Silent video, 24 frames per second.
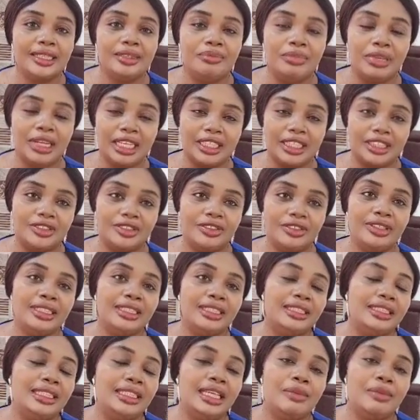Black stone
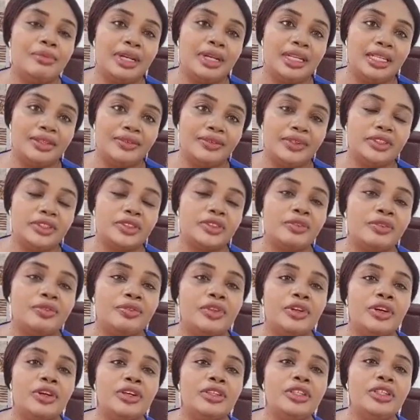is here by the grace of
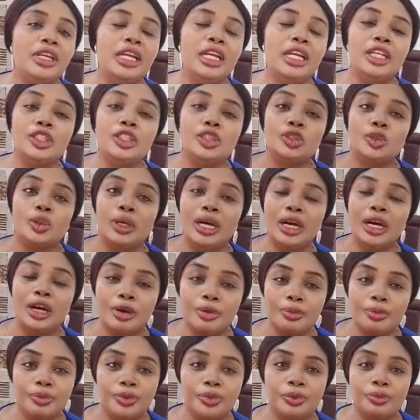God to
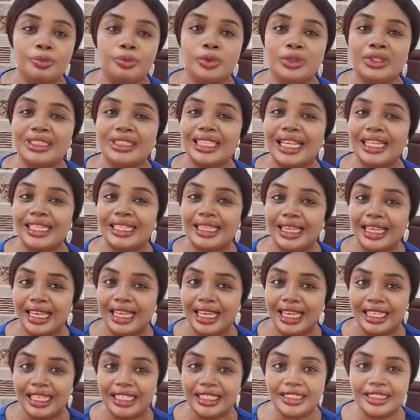help you put an
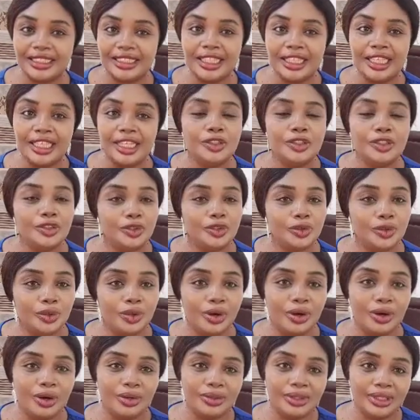end to
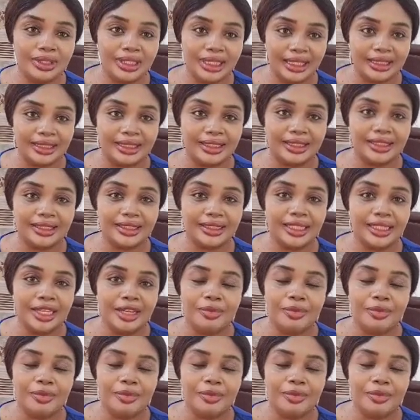all this.